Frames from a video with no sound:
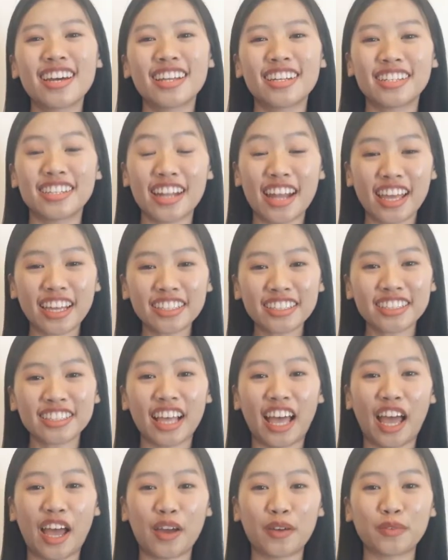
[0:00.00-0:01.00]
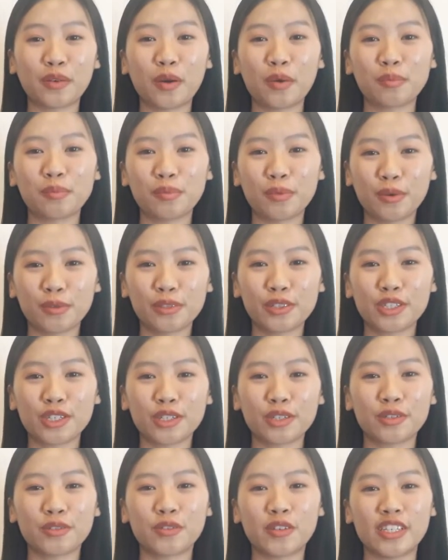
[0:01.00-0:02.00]
Next, I will move
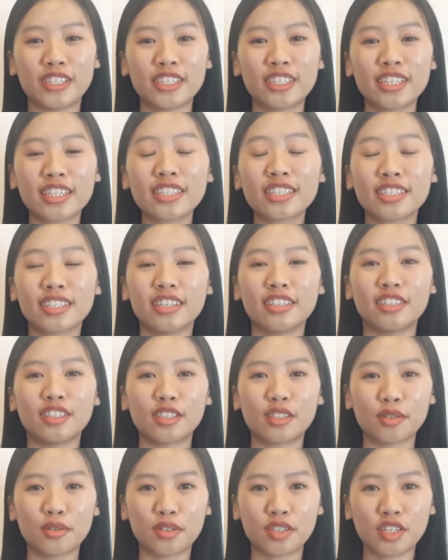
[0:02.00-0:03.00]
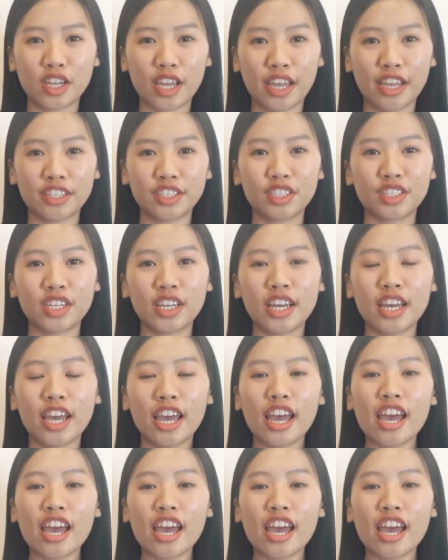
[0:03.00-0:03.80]
to resistance to change